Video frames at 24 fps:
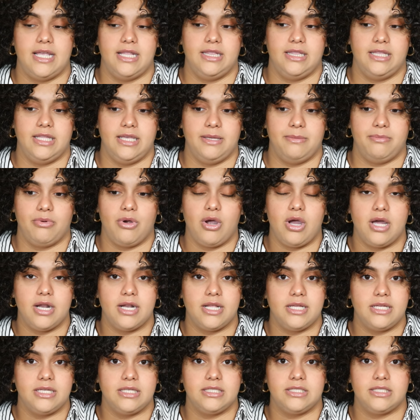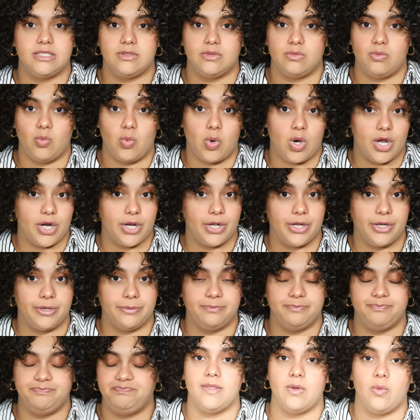in the products, water,
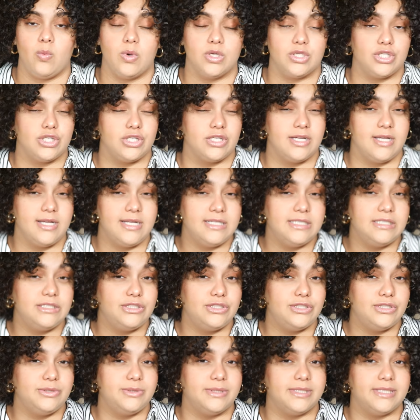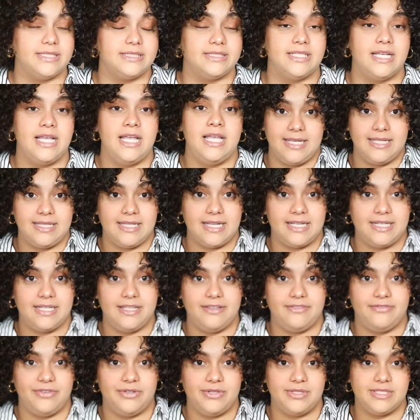and then what you're gonna do is take that
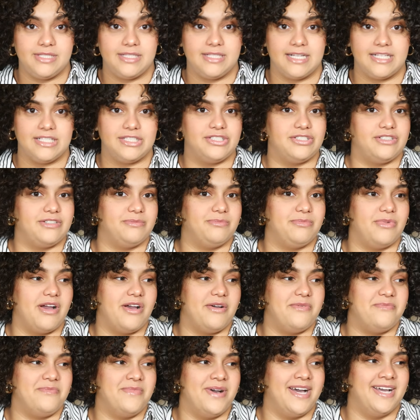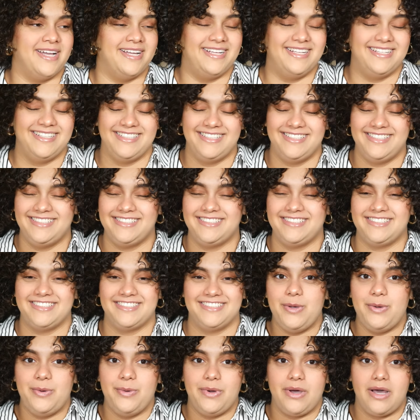diffuser, and I should have brought mine.
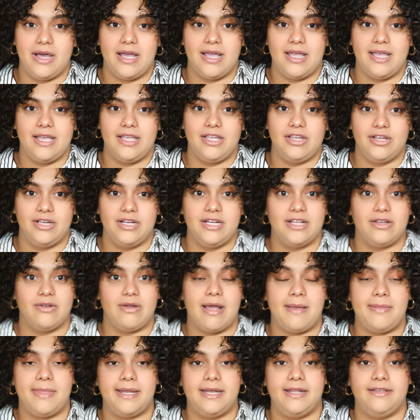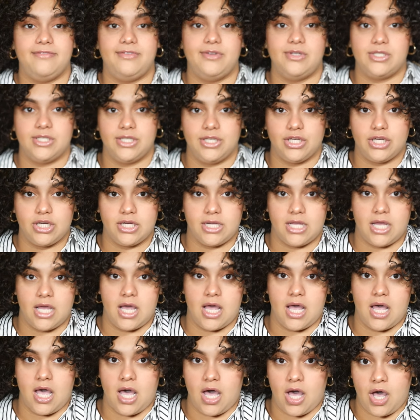You're gonna grab that diffuser and you're
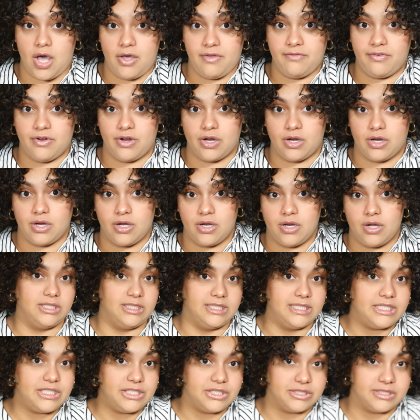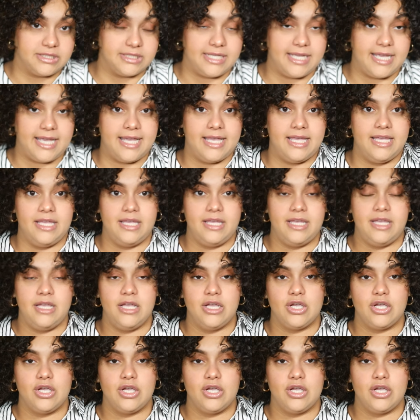gonna hover. You're literally